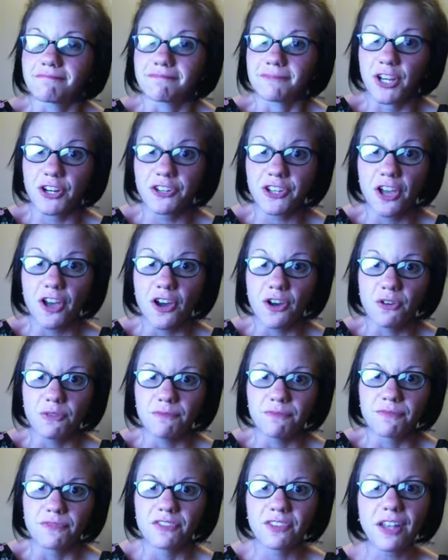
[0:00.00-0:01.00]
There you
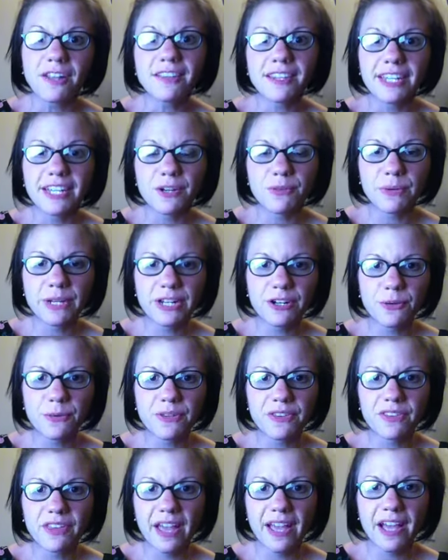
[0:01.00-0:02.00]
go. Suddenly a reader
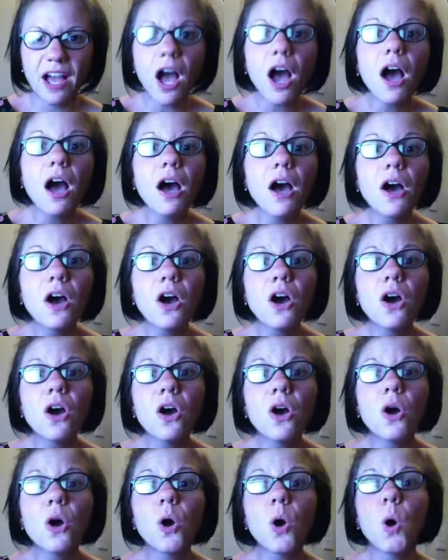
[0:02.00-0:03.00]
would say,
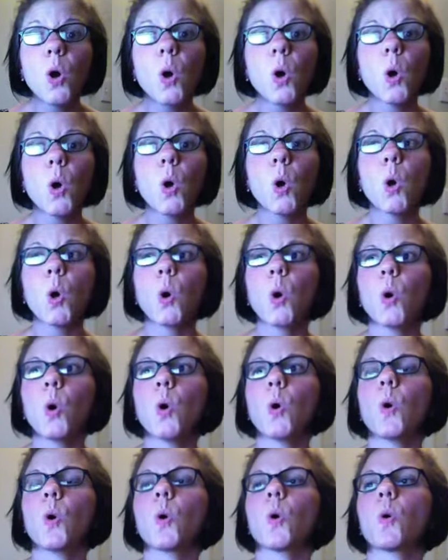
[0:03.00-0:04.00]

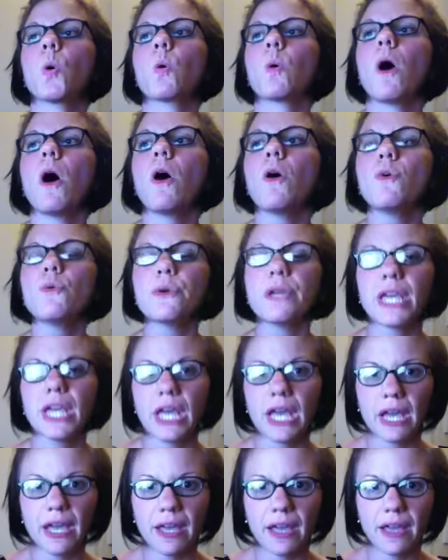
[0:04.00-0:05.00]
oh,
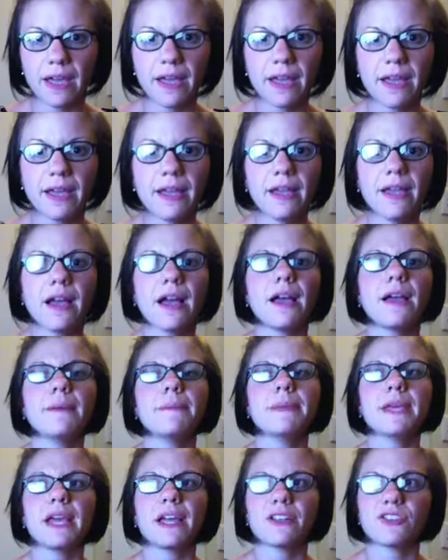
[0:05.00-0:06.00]
okay,
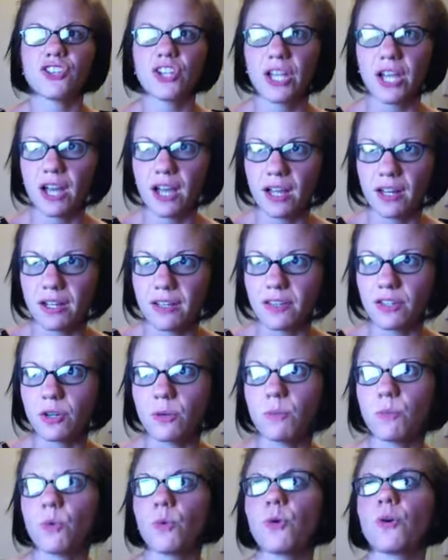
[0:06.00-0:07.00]
I'm catching on a little
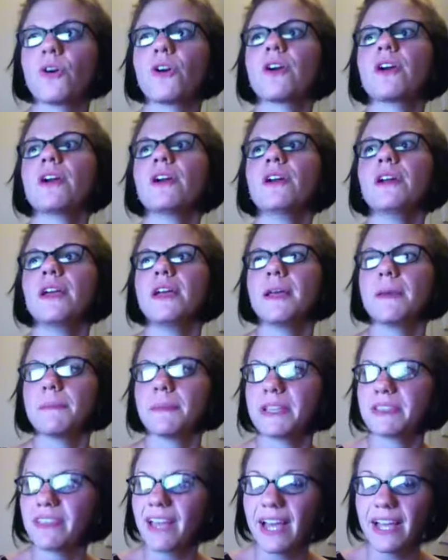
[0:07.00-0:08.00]
more,
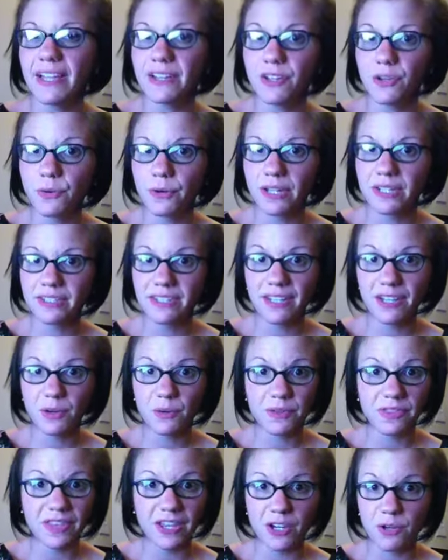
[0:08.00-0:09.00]
because I had no idea
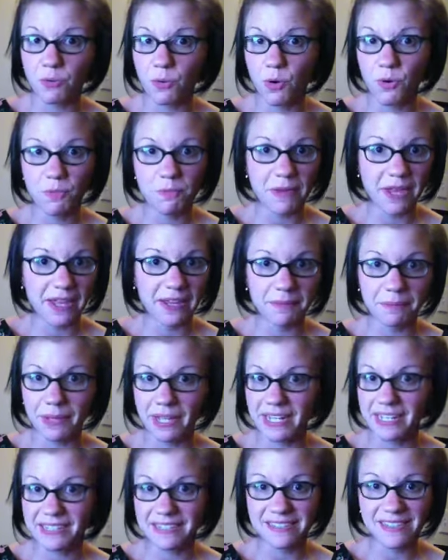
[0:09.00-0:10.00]
what that quote meant
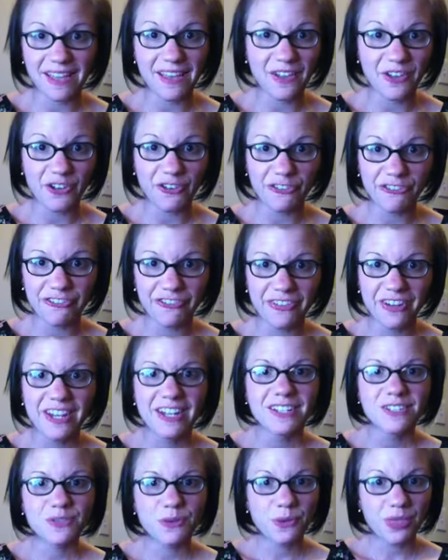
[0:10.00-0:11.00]
by itself.
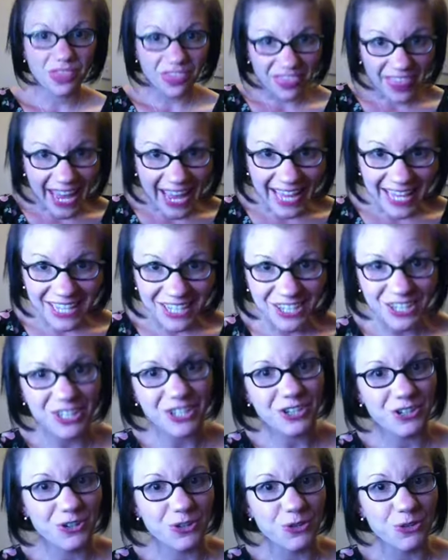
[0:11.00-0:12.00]
So thank
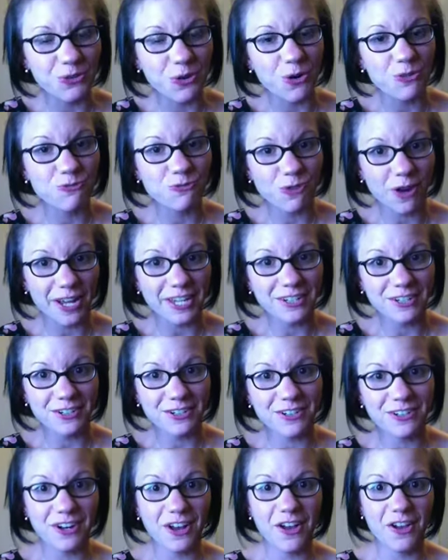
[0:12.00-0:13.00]
you,
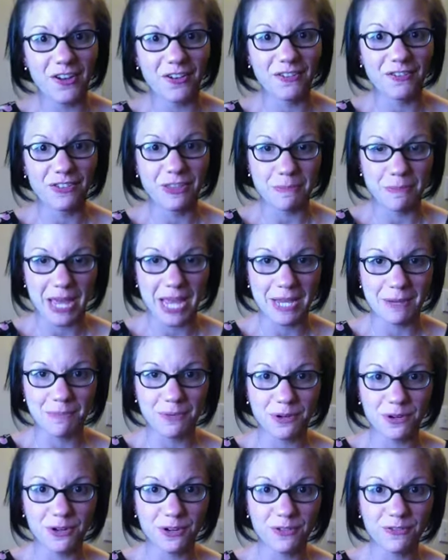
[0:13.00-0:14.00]
writer of the
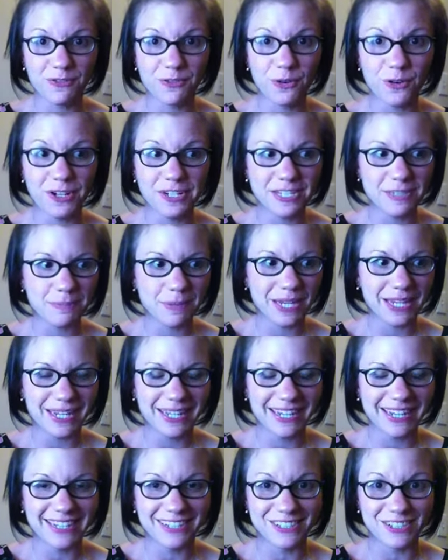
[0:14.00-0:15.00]
paper, for
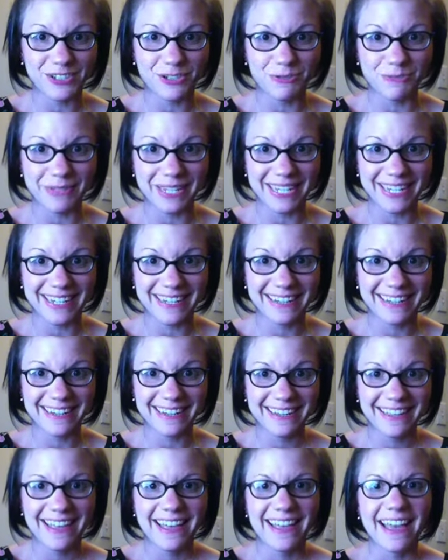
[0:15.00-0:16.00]
explaining it to me.
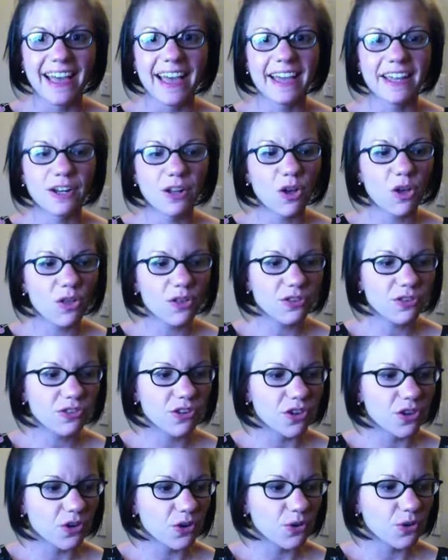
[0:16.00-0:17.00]
And
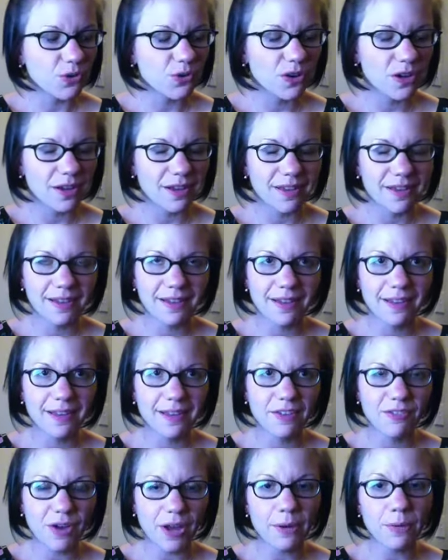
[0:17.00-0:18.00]
also,
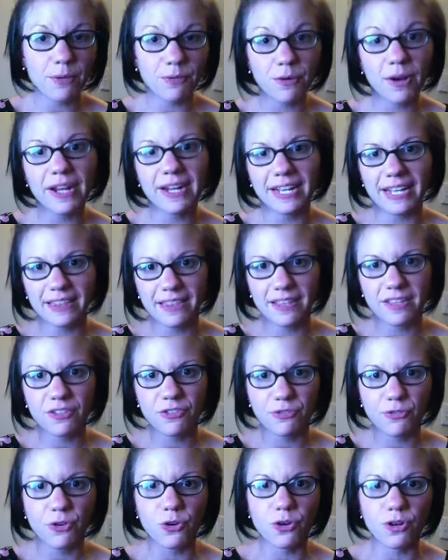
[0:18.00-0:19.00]
if I were writing
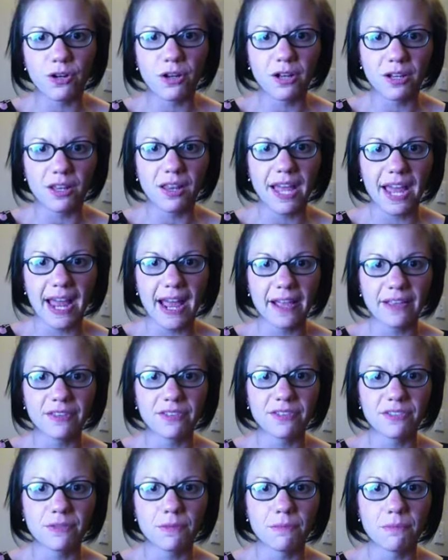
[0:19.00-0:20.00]
this for a
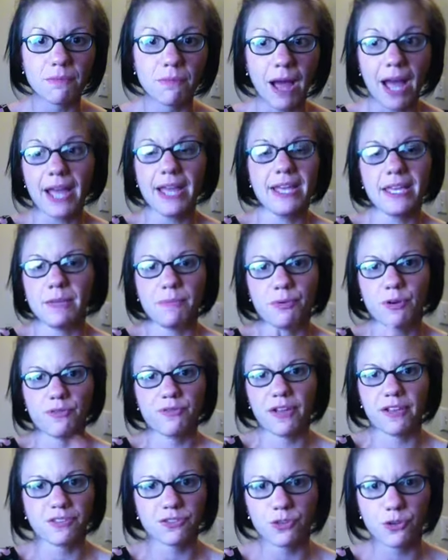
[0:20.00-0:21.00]
class, my
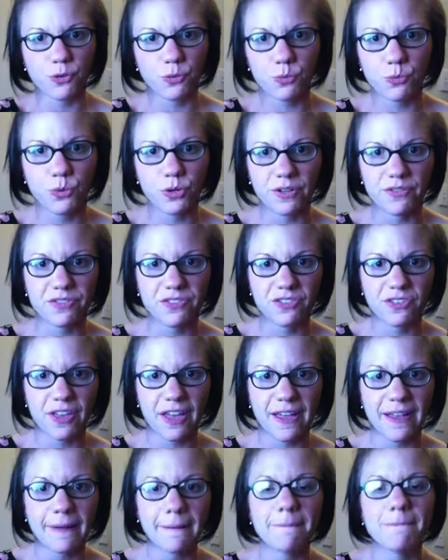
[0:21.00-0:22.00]
professor would have
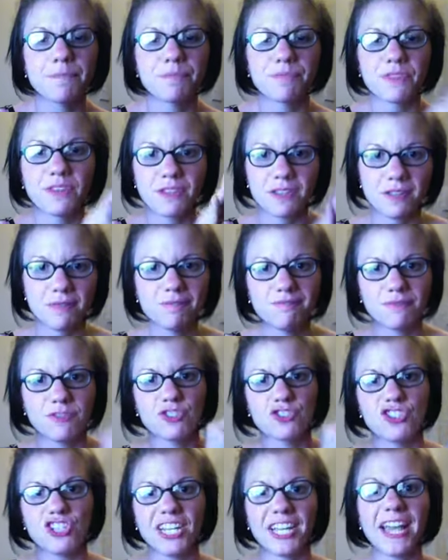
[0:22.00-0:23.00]
said,
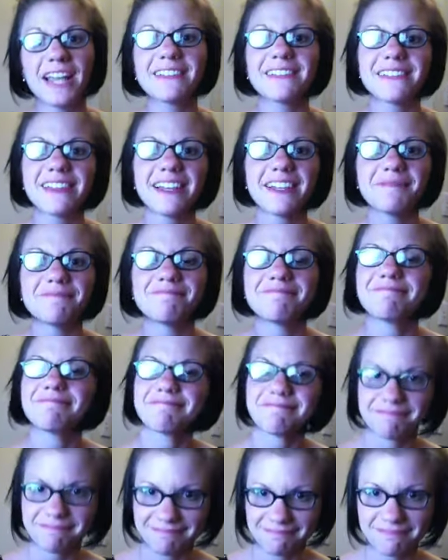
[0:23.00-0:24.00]
she gets it.
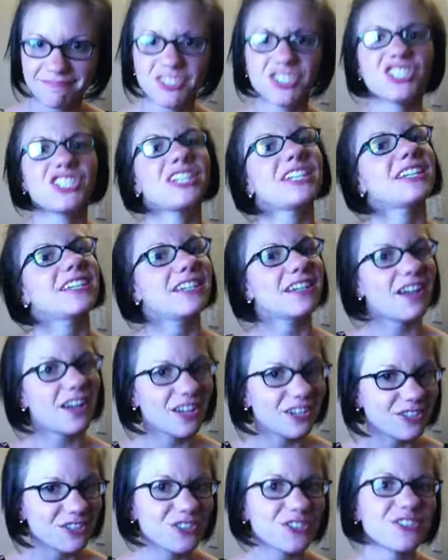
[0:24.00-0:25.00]
She
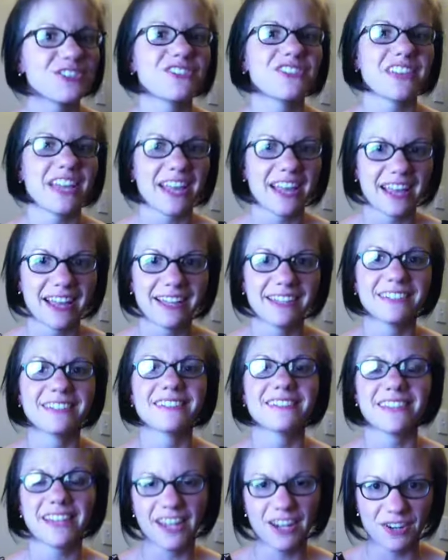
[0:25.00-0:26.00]

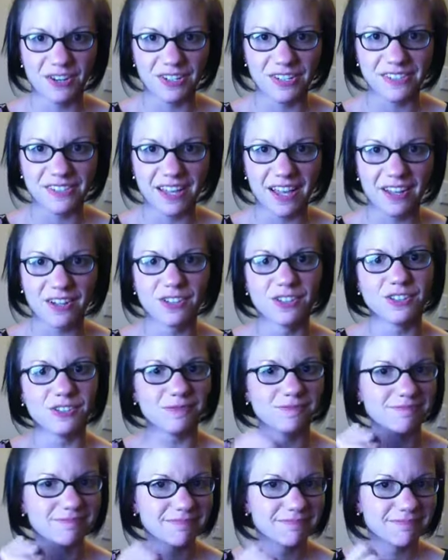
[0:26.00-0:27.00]
understands
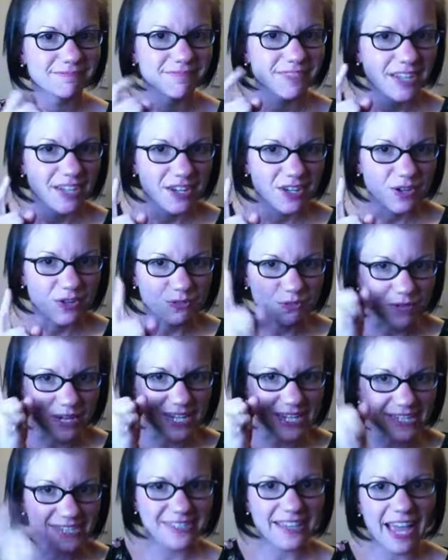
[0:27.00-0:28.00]
Aristotle.
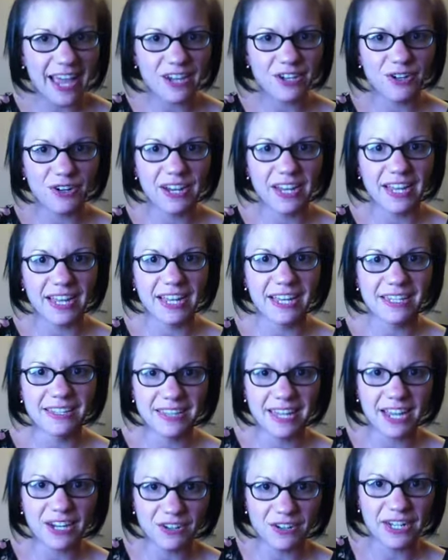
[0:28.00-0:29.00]
Raise that grade.
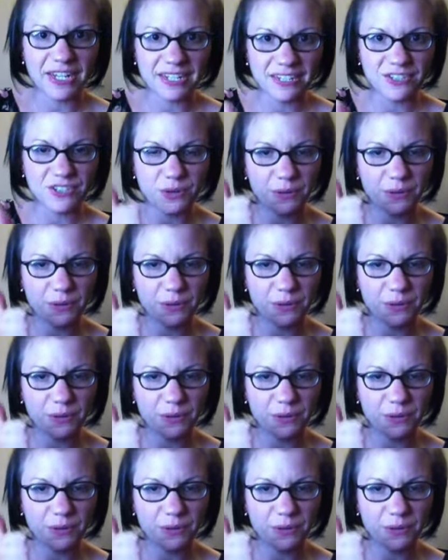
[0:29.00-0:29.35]
That grade is